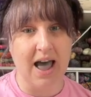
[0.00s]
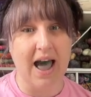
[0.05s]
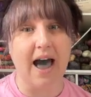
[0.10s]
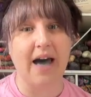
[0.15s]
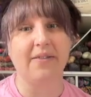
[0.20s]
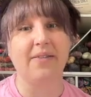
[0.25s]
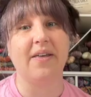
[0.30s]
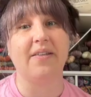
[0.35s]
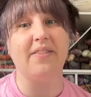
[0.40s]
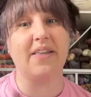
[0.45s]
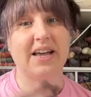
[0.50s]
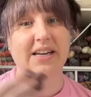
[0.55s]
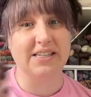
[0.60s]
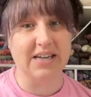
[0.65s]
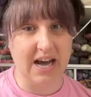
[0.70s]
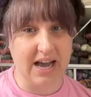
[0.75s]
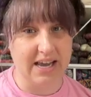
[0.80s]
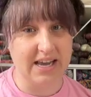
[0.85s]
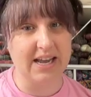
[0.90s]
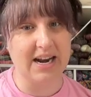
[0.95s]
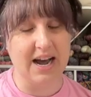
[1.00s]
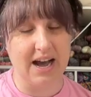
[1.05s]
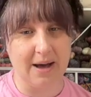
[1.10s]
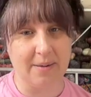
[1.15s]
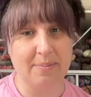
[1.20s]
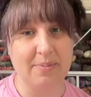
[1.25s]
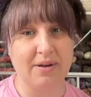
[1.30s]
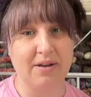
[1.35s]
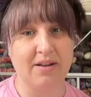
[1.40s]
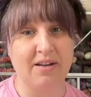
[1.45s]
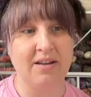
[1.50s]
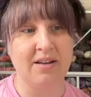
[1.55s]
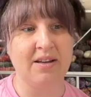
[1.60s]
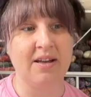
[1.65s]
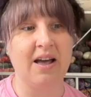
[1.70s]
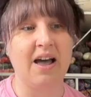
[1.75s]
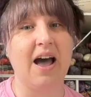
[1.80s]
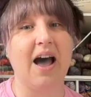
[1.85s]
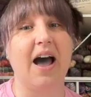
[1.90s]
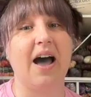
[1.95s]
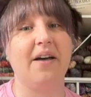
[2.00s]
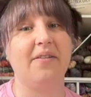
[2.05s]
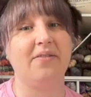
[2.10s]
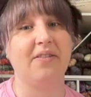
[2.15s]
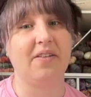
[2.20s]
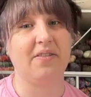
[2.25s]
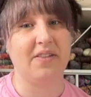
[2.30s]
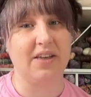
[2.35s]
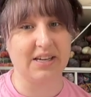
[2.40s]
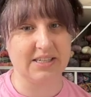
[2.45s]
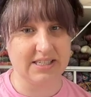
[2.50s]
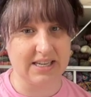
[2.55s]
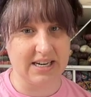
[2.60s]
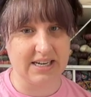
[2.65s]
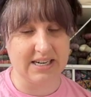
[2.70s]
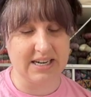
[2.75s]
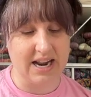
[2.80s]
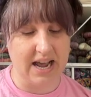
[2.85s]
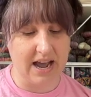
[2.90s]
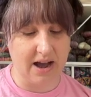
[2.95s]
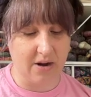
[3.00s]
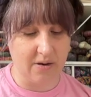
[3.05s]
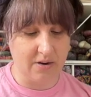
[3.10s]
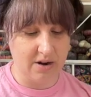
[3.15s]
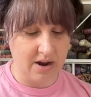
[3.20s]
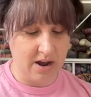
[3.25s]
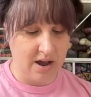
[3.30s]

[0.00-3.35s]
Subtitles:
and then they dye it up, and then they send it out.